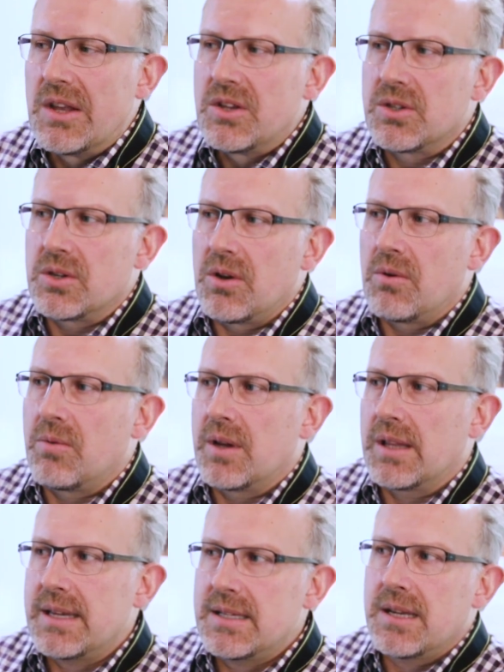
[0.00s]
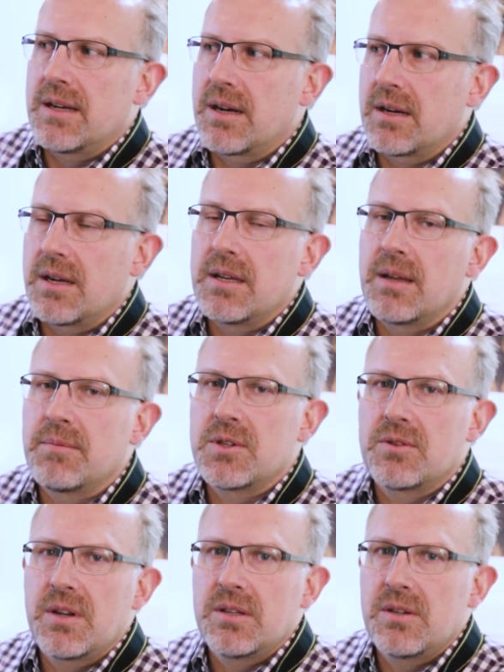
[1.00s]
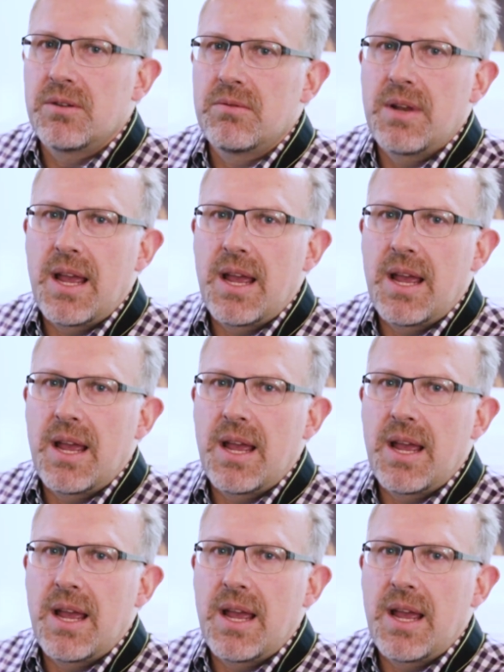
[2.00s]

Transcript: So what Lacey and I are going to demonstrate to you